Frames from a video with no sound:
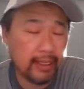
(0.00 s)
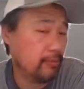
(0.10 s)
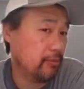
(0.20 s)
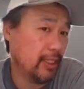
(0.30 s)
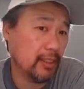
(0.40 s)

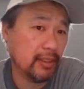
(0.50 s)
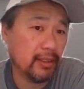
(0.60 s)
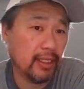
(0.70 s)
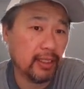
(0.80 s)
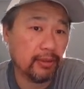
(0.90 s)
I'm
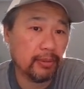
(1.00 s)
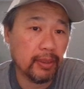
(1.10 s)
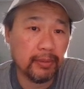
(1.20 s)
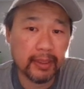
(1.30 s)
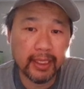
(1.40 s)
registered as a
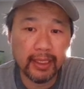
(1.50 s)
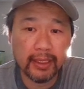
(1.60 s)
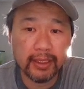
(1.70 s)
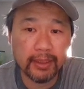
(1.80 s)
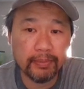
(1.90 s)

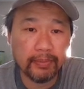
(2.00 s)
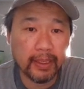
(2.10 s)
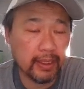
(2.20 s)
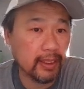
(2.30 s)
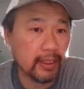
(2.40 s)
Republican,
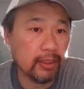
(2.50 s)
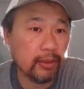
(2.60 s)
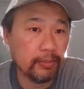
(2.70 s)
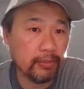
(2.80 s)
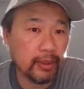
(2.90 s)
but it
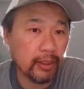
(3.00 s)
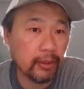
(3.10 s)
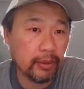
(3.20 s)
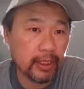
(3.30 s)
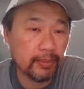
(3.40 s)
doesn't me
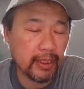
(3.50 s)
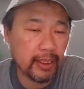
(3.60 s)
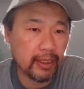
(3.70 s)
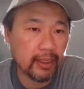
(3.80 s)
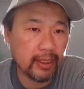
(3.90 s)
always
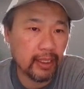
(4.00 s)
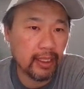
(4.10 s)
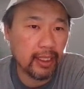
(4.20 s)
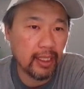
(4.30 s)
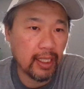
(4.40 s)
mean
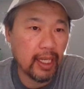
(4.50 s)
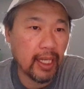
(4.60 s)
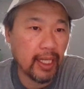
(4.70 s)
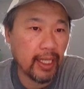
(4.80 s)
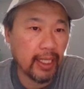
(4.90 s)

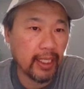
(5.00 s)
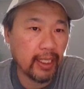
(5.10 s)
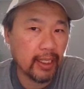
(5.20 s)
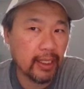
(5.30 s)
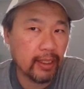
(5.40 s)

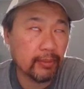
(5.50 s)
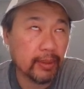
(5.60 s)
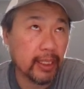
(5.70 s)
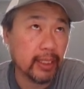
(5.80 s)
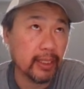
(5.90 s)
I,
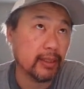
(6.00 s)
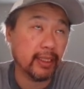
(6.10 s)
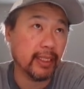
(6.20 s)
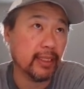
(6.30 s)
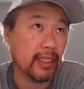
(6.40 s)
because
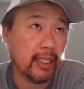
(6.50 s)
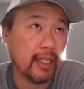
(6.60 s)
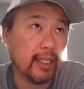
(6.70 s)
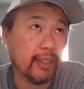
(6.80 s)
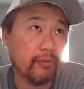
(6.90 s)
like I said,
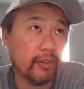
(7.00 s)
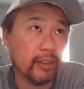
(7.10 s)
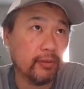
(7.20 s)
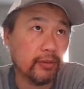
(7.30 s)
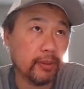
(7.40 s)
I
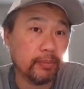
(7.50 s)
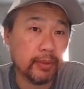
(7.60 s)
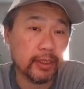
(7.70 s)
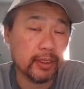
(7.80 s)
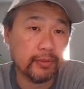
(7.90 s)
voted for
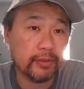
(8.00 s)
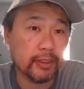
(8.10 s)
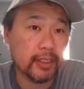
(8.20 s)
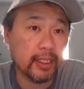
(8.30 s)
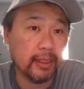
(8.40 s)
Bush the
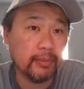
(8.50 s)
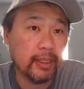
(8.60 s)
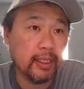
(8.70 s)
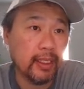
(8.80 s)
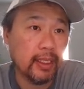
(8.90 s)
first
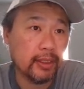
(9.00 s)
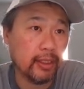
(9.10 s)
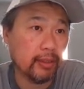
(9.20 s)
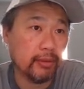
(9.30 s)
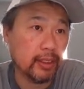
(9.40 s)
time,
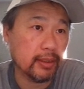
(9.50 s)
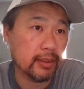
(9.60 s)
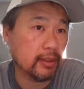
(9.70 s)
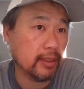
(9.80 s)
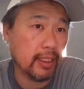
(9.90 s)
so I
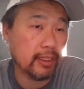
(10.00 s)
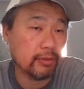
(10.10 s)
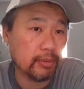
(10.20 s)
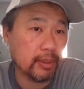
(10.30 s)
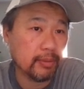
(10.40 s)
registered as
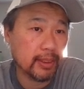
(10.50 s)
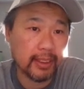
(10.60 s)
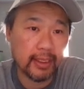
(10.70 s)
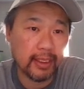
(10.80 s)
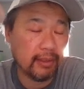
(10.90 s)
a
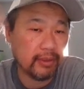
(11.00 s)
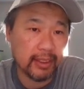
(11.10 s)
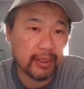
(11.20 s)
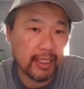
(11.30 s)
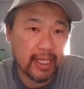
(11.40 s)
Republican and left
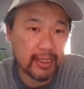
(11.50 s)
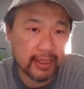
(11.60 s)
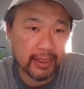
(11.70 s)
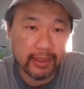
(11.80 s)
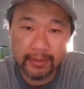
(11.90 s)
it
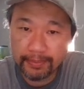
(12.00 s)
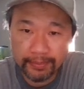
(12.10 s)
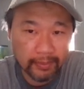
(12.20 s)
as is.